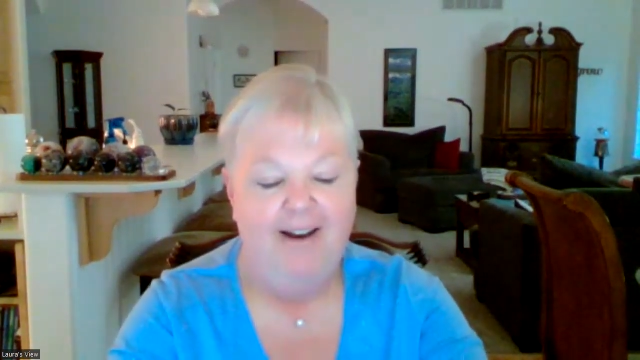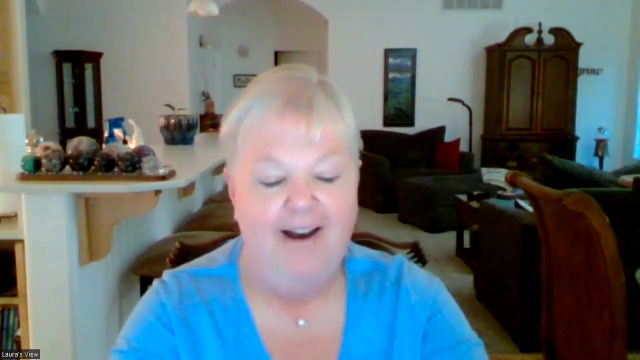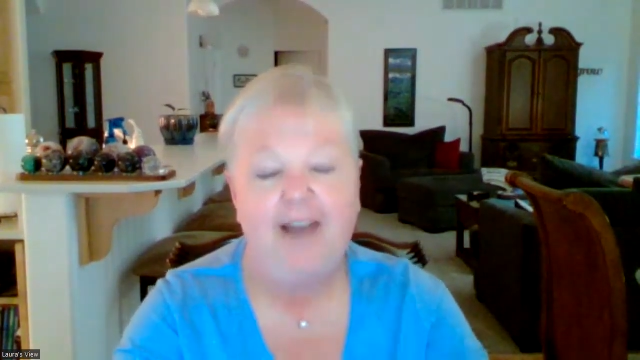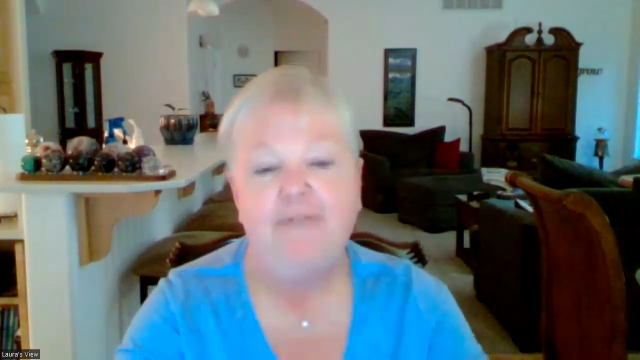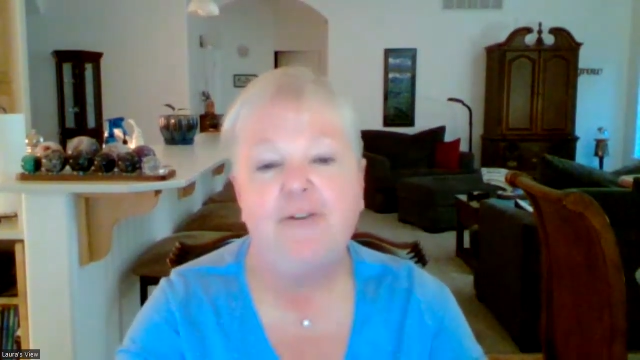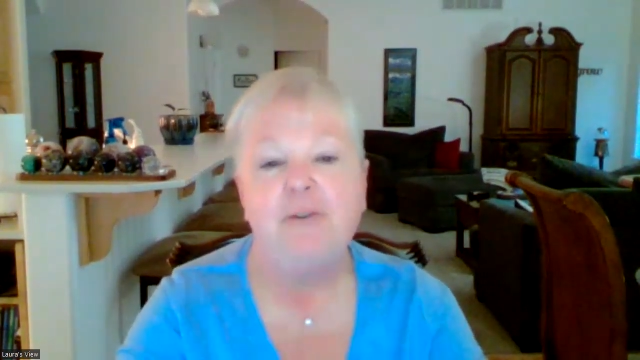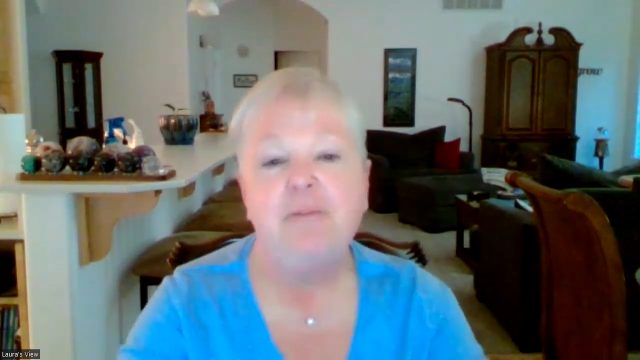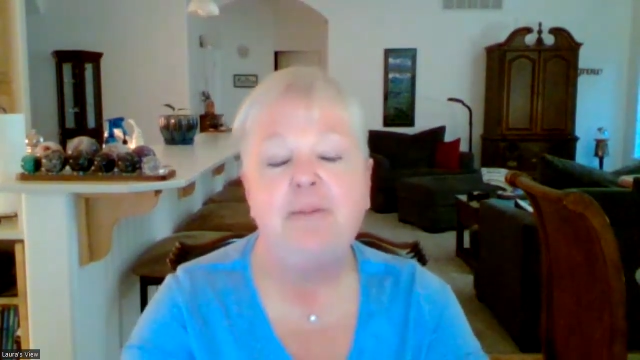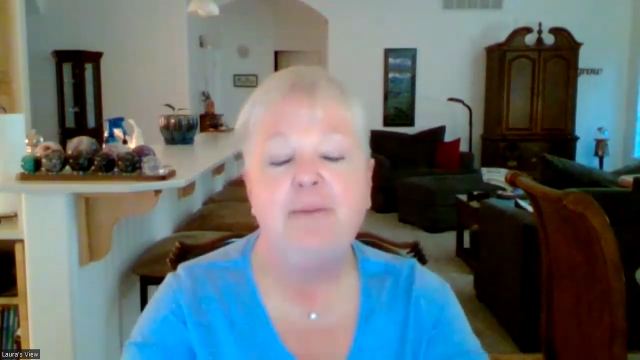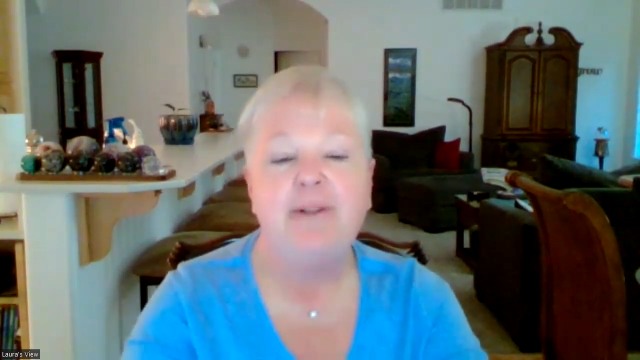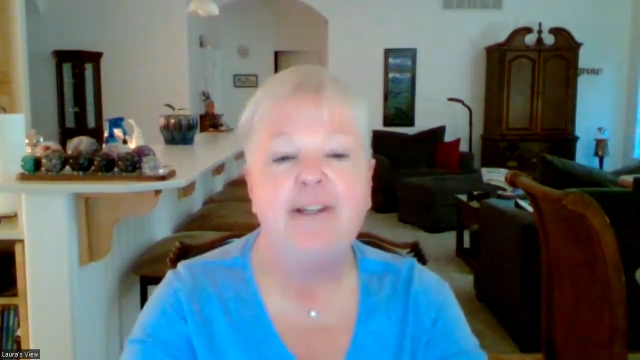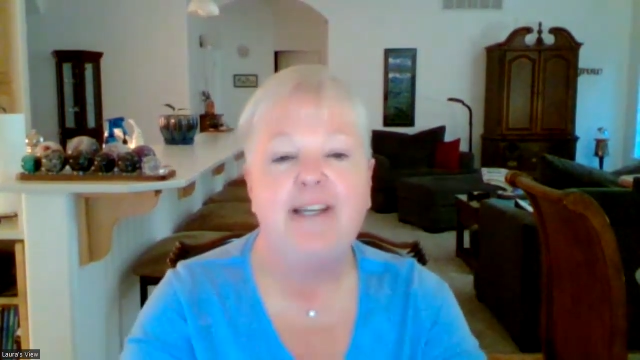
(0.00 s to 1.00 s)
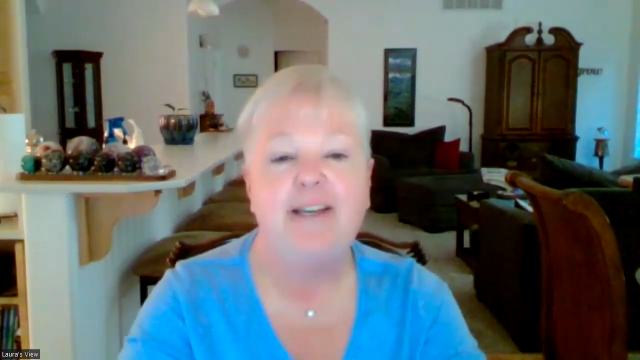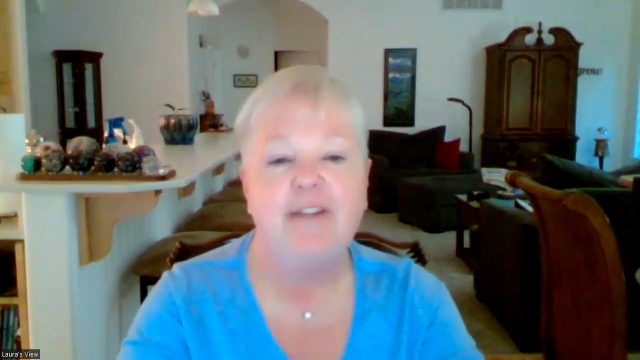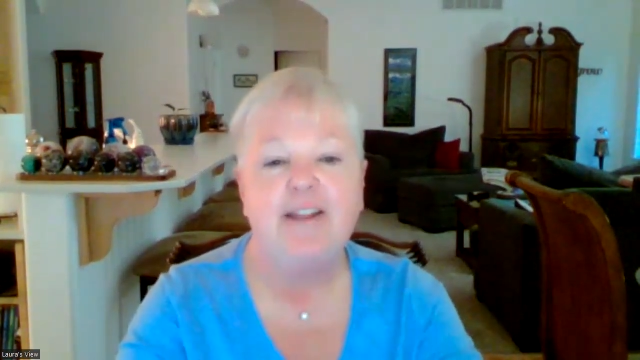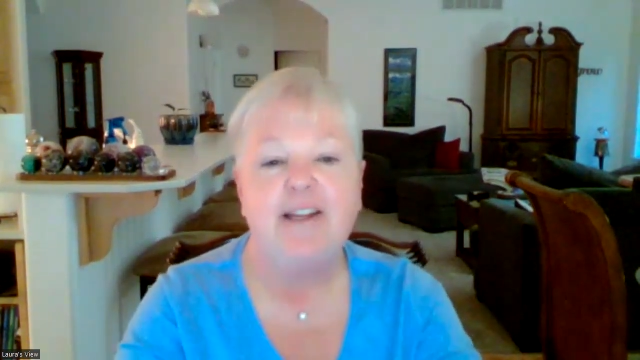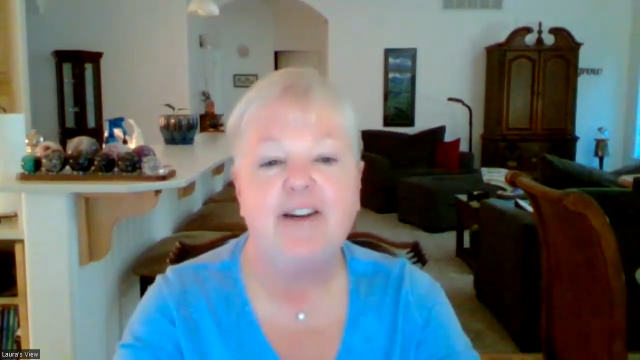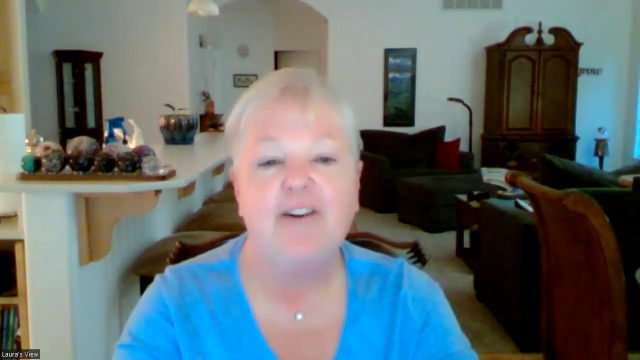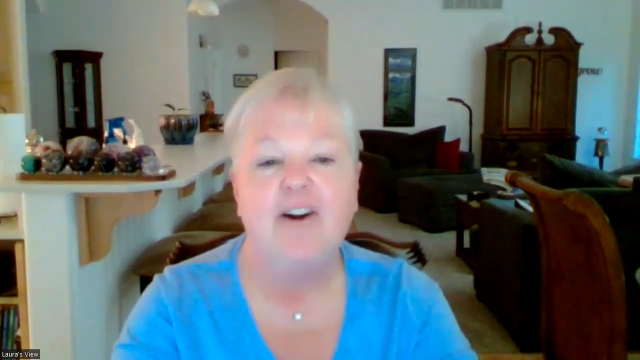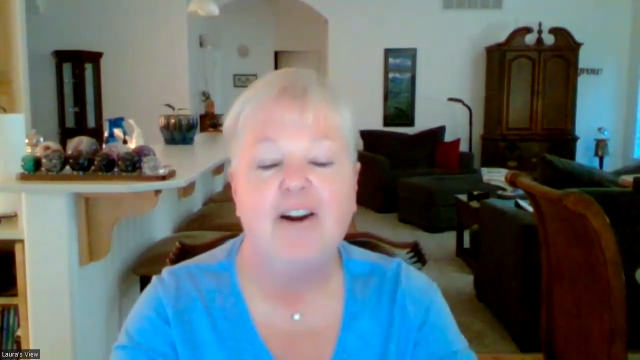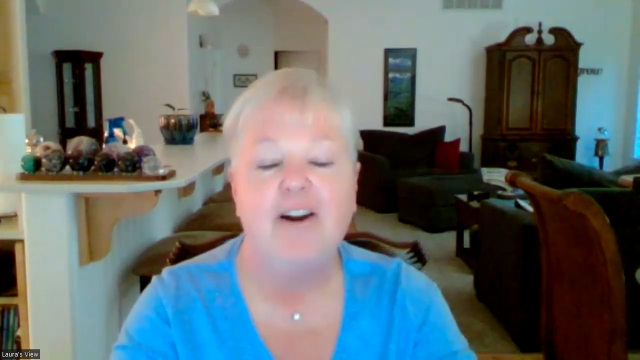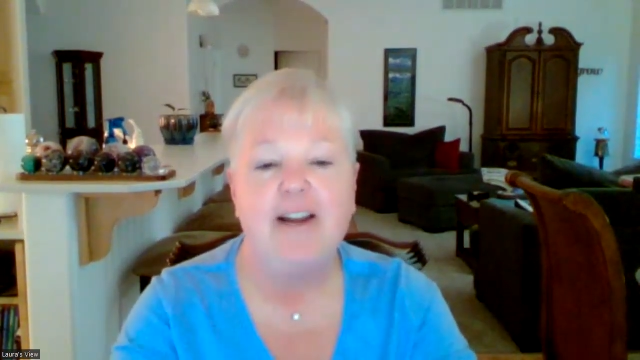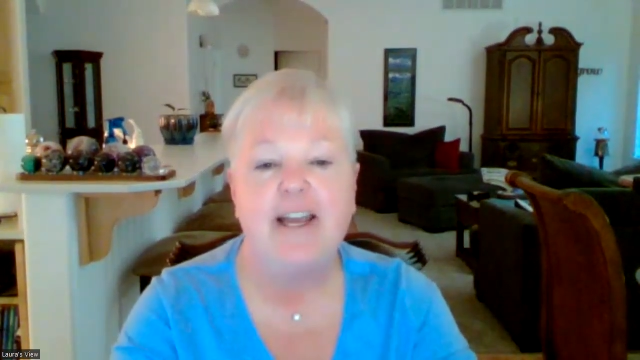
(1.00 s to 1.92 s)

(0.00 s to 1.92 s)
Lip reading: I firmly believe that there are